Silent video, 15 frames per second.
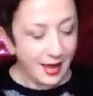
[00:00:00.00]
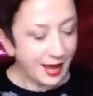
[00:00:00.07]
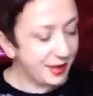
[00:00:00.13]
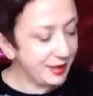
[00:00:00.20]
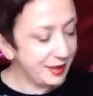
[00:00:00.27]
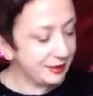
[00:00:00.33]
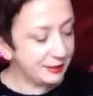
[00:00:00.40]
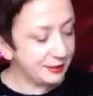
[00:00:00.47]

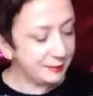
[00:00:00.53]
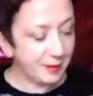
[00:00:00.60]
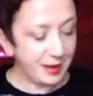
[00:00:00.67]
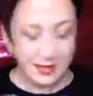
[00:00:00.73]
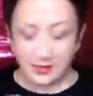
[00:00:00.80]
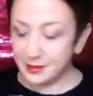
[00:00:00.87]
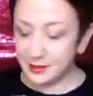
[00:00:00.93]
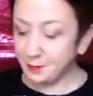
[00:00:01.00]
And the
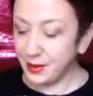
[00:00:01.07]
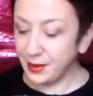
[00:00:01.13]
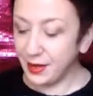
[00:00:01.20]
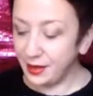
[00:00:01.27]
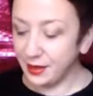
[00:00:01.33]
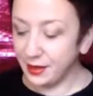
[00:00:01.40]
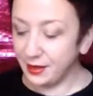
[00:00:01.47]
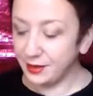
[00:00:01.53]
space
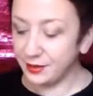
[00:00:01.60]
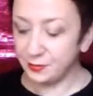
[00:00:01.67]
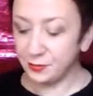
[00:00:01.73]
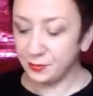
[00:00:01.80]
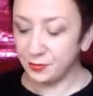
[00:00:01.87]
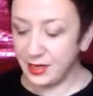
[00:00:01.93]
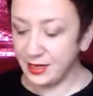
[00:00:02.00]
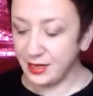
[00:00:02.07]
apart
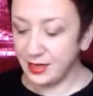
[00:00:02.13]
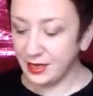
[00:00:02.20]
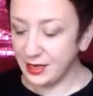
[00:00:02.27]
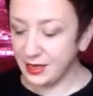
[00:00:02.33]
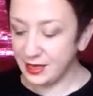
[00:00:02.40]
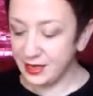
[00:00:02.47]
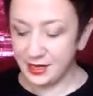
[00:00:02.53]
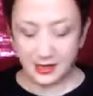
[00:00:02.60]

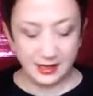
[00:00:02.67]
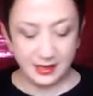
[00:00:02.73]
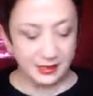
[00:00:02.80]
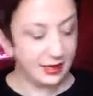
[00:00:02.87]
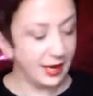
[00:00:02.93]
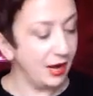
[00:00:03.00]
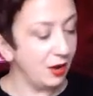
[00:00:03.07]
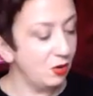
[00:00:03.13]
really
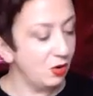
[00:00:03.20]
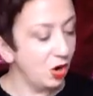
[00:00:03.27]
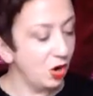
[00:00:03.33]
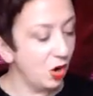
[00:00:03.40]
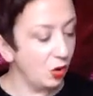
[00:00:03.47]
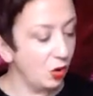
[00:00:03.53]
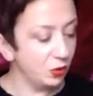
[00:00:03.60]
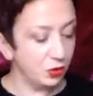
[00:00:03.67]
is how
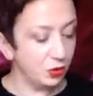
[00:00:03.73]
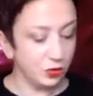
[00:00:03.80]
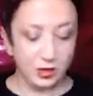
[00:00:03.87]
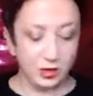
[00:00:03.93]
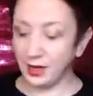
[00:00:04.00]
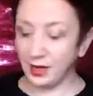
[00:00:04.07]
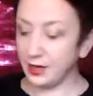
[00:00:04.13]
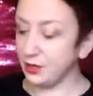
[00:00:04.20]
long
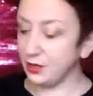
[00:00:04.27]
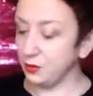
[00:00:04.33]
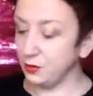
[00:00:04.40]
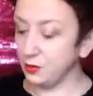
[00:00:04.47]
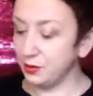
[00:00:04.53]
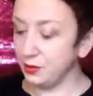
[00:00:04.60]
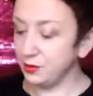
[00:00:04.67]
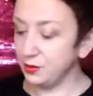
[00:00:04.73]
you'd like
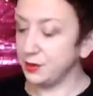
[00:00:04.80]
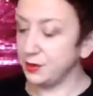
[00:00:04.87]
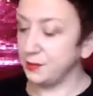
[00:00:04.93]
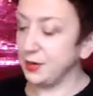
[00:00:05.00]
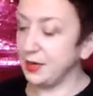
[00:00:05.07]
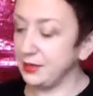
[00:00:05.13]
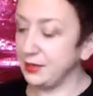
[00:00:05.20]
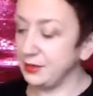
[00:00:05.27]
your
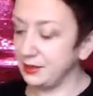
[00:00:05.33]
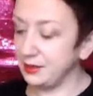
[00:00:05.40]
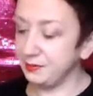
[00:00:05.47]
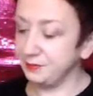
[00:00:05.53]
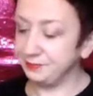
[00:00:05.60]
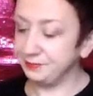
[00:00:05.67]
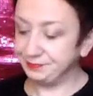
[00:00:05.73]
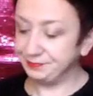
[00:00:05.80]

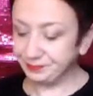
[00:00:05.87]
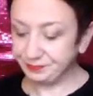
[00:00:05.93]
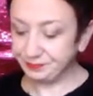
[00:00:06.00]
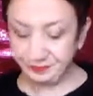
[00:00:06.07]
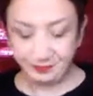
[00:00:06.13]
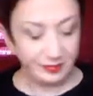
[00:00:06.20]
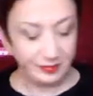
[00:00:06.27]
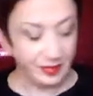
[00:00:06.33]
spaced
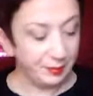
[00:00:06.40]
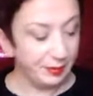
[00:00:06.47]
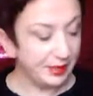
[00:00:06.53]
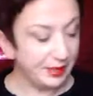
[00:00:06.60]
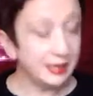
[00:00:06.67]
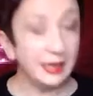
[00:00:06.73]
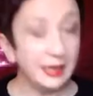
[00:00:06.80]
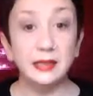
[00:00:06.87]

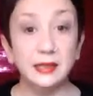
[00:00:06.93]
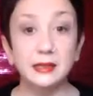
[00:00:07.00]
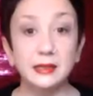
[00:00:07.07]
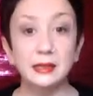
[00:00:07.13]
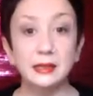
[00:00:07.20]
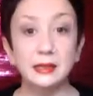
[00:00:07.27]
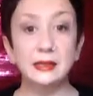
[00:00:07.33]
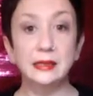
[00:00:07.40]
bunting.
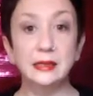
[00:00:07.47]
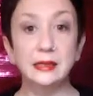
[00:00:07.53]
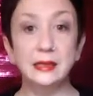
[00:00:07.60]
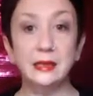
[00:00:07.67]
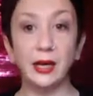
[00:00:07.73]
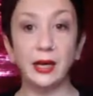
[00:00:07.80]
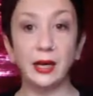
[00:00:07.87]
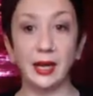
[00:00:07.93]

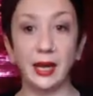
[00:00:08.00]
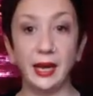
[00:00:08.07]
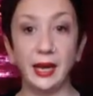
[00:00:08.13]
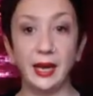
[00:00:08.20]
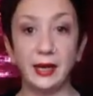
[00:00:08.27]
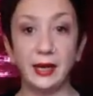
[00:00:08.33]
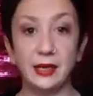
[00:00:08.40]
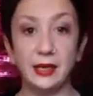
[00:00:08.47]

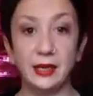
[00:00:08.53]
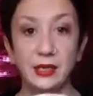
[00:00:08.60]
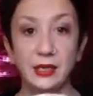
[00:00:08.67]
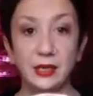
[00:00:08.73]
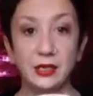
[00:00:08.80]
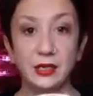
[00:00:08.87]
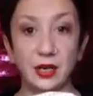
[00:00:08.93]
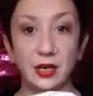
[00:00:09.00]
Okay,
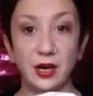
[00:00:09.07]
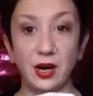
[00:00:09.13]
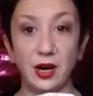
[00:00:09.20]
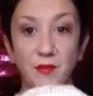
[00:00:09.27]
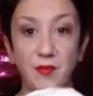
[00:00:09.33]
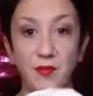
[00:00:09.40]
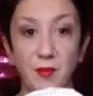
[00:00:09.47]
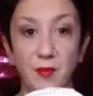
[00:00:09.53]
so
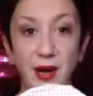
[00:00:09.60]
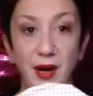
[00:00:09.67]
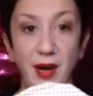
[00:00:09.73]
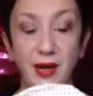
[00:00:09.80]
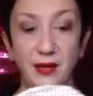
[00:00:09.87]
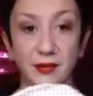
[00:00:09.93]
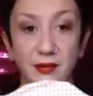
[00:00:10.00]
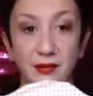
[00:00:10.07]
I've got
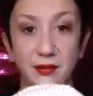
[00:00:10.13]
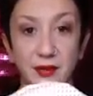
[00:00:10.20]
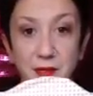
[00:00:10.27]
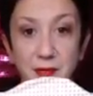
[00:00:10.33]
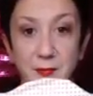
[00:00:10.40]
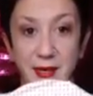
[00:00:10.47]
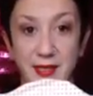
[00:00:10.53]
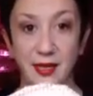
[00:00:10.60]
mine
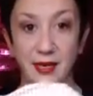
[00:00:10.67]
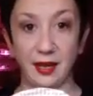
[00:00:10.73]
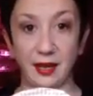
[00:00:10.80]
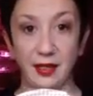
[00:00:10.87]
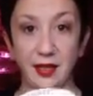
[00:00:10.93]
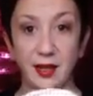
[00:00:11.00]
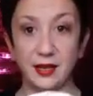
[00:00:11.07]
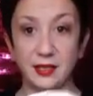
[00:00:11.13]
spaced
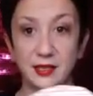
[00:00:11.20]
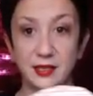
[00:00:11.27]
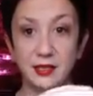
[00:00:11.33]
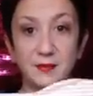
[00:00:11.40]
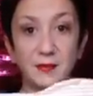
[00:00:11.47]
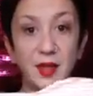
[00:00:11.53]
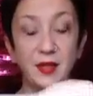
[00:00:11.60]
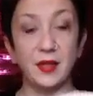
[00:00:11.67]
like that,
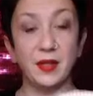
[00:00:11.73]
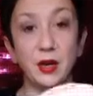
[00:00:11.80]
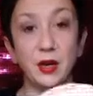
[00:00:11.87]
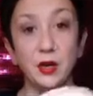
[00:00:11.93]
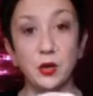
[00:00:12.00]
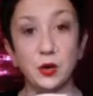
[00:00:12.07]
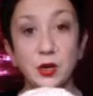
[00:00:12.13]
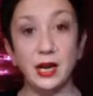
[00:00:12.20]
and then
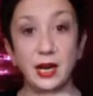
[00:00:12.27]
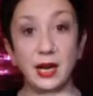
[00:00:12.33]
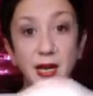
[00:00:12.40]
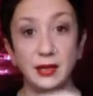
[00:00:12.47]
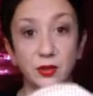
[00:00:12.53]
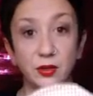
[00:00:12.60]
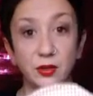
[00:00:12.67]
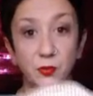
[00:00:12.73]
a good
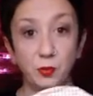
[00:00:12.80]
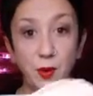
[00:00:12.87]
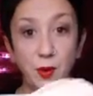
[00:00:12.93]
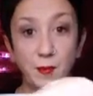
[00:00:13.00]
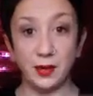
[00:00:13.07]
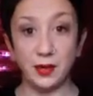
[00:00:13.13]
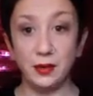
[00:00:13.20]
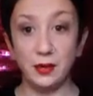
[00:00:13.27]
length of
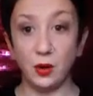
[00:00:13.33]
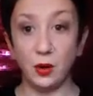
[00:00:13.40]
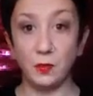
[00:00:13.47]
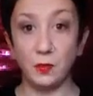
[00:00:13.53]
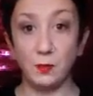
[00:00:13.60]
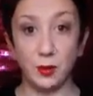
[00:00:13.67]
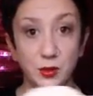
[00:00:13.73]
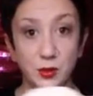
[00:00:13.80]
ribbon
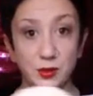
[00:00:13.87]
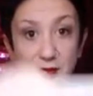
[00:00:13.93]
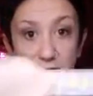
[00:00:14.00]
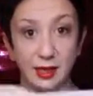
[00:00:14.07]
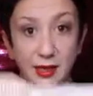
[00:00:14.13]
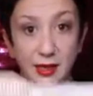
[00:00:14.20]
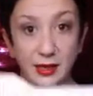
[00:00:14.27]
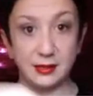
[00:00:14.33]
on both
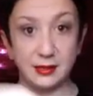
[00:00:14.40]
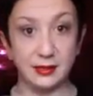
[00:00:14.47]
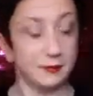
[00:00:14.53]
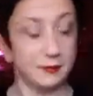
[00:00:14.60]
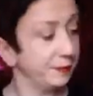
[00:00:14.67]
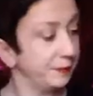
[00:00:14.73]
sides.